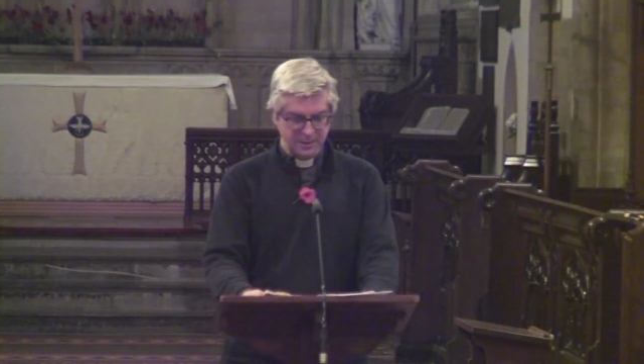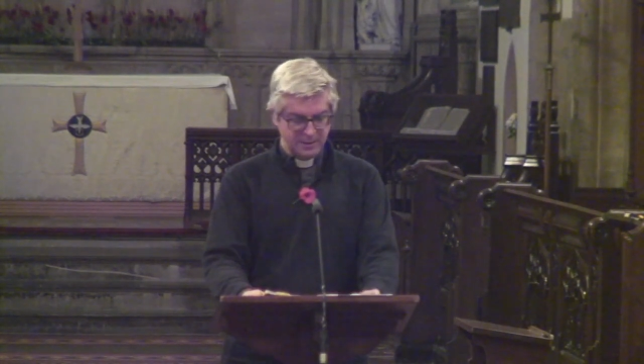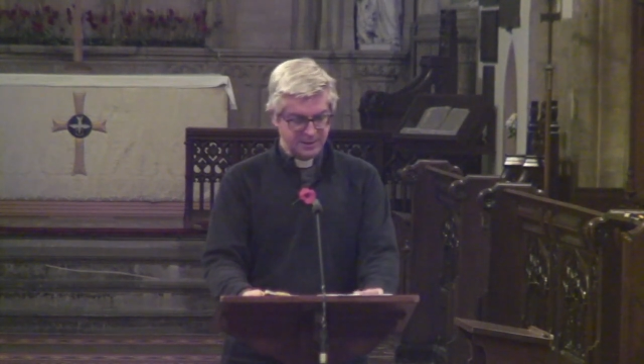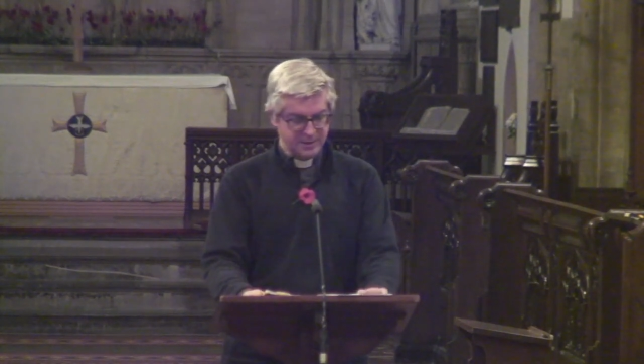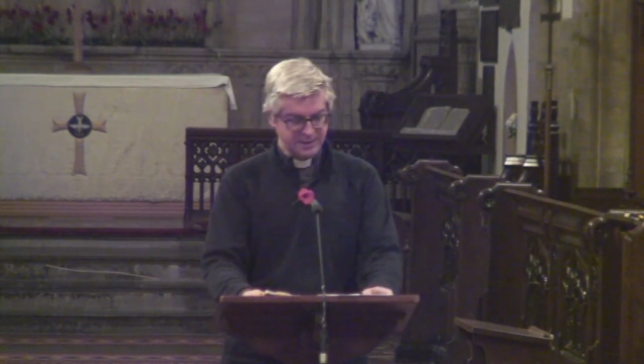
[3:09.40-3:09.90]

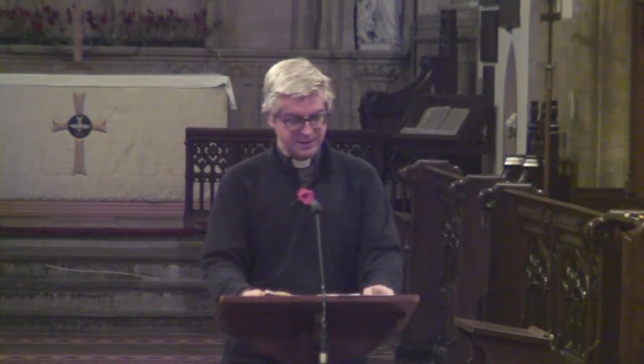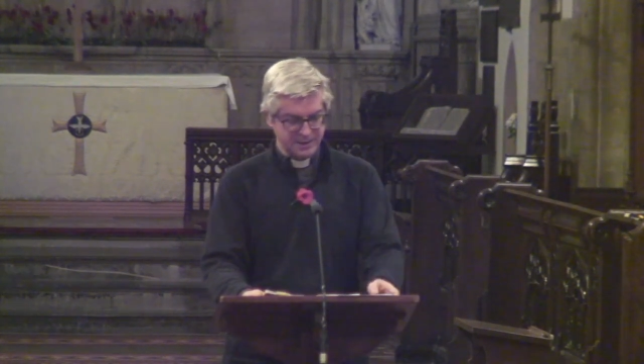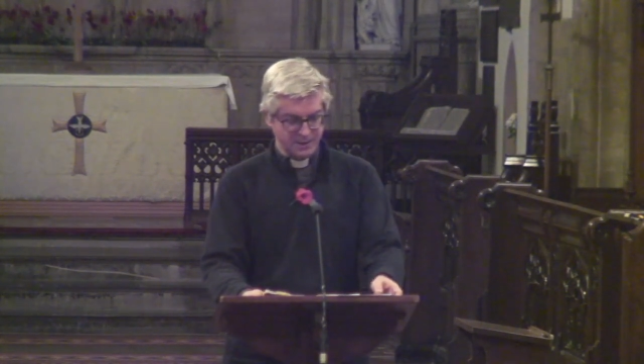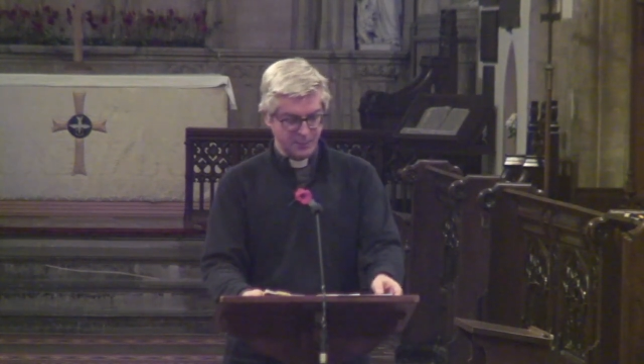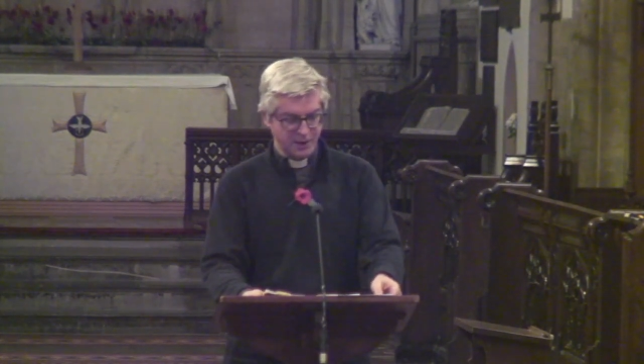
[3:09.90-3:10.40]
This is
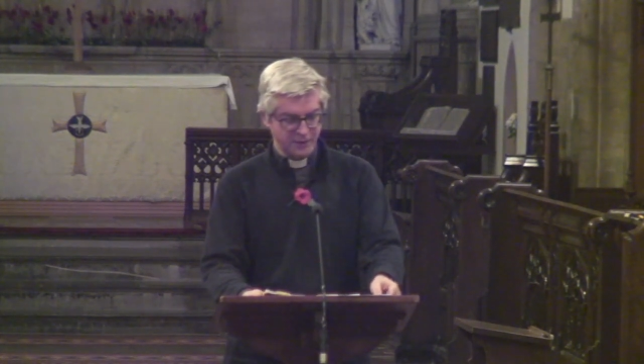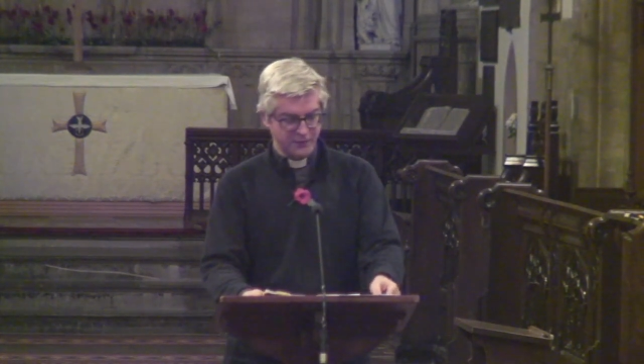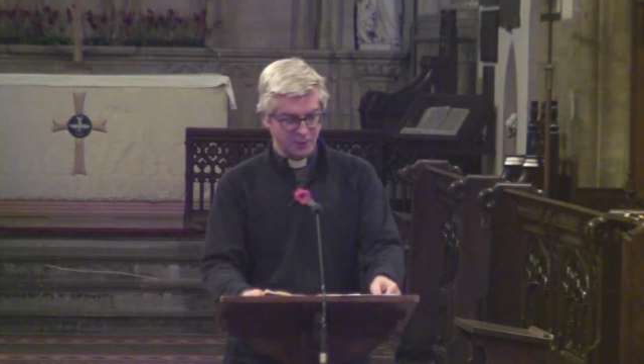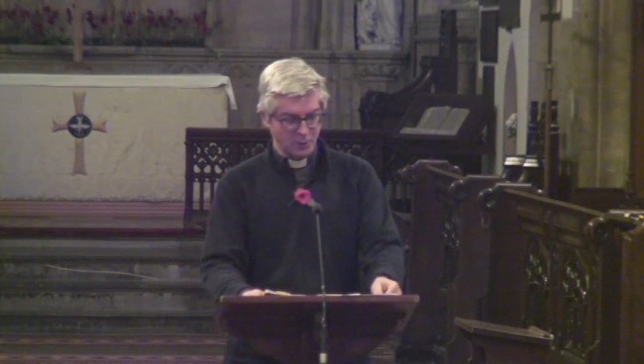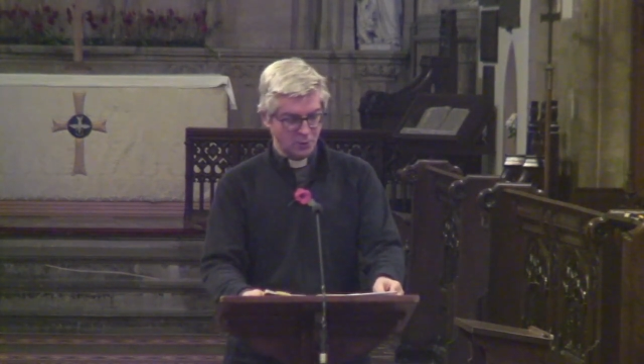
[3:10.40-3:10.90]
the word of
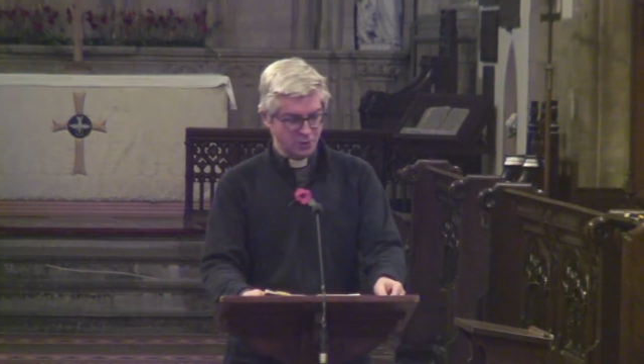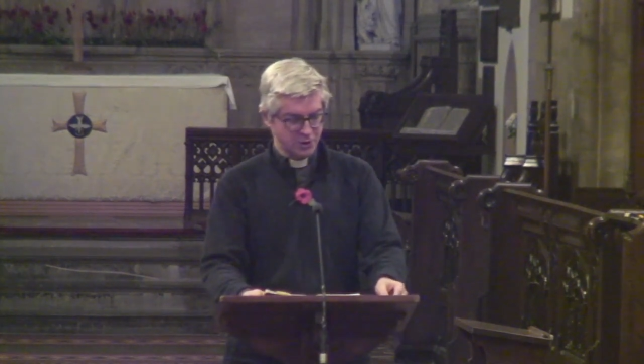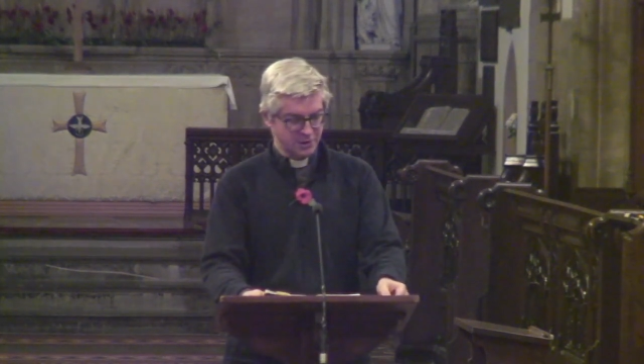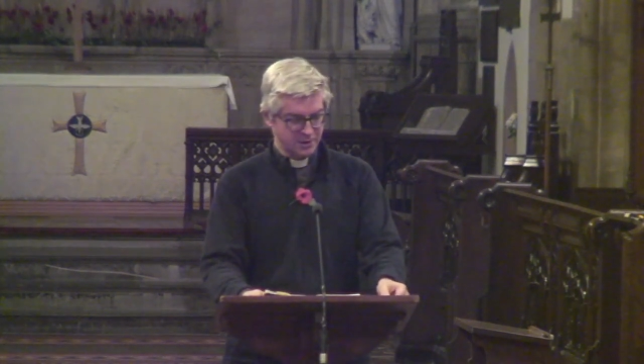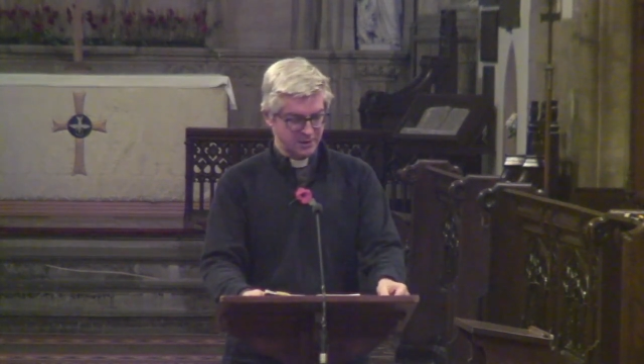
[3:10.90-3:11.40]
the Lord.
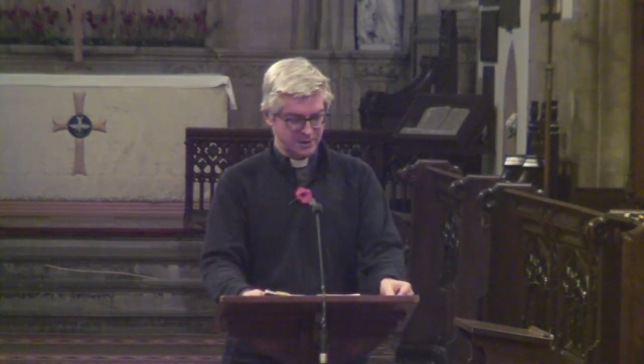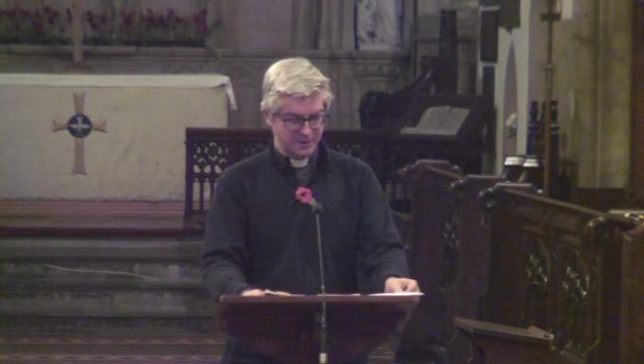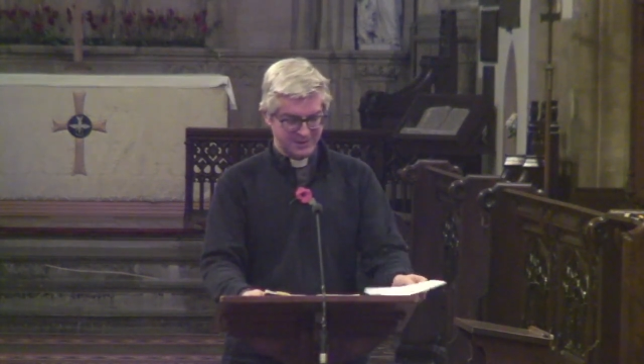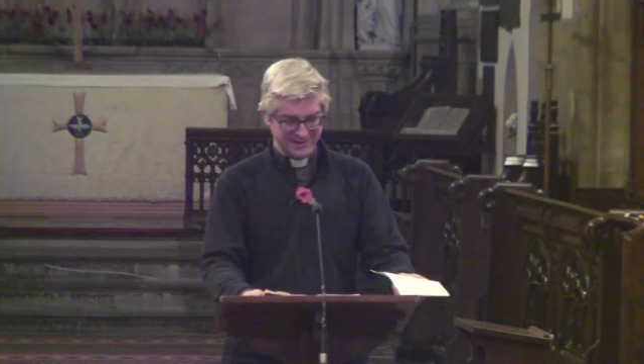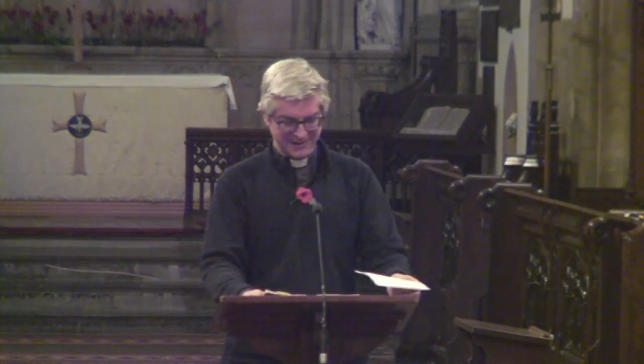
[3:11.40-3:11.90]

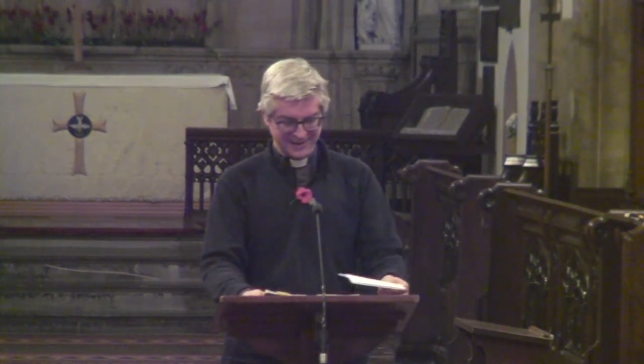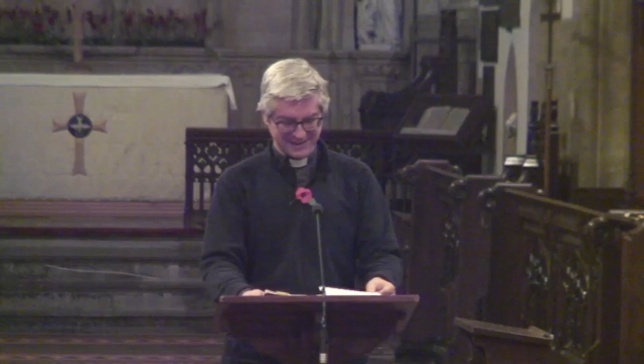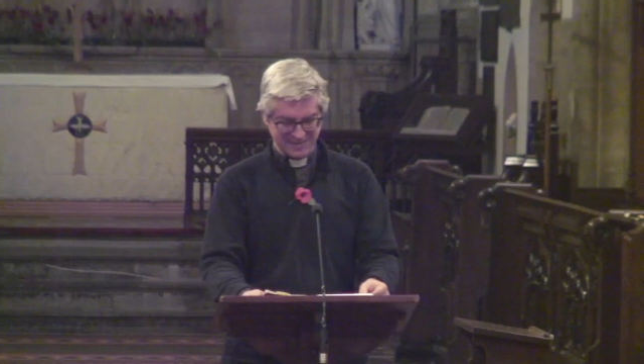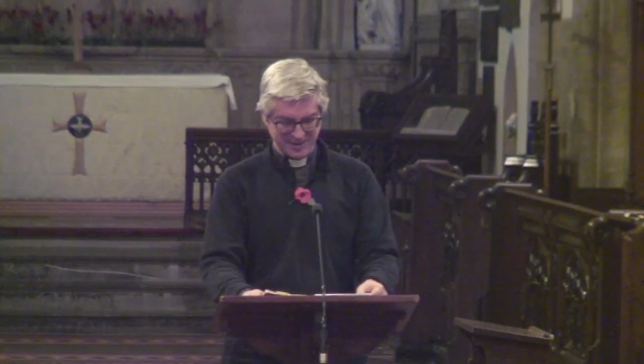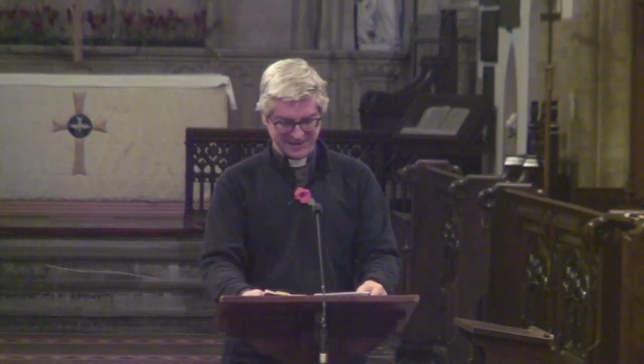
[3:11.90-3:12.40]

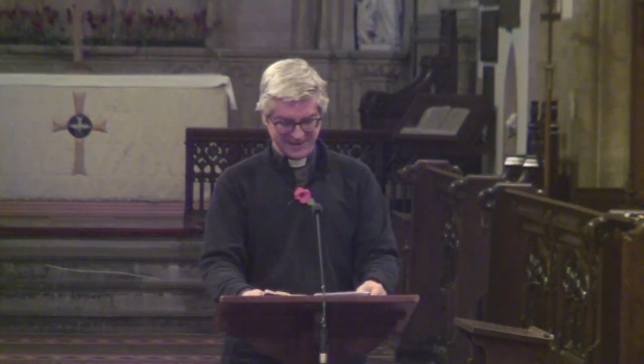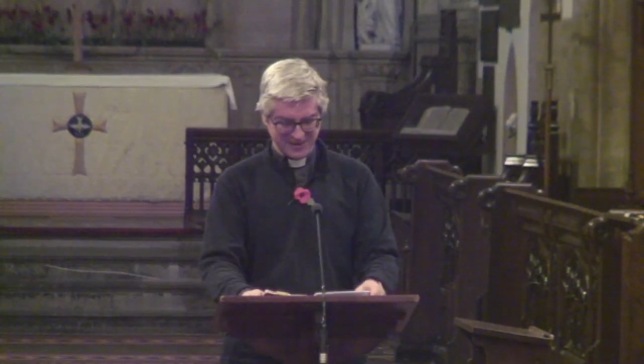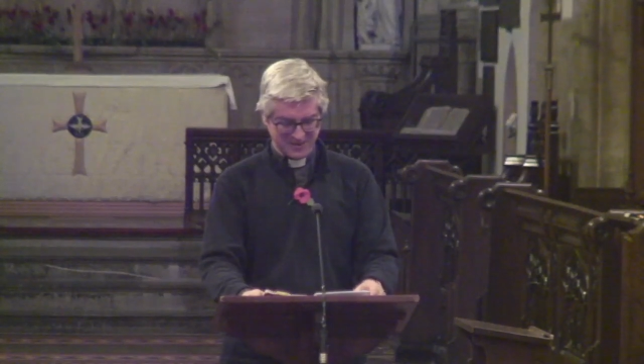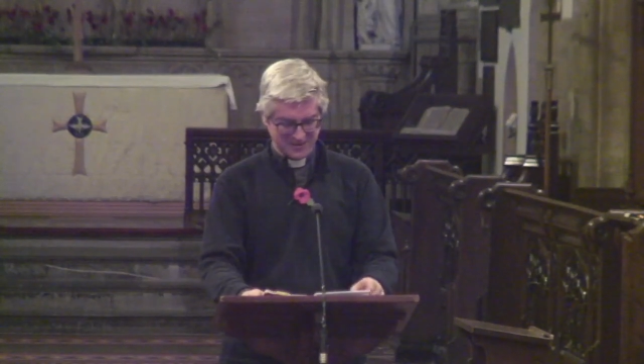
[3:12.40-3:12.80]
Thanks be to God.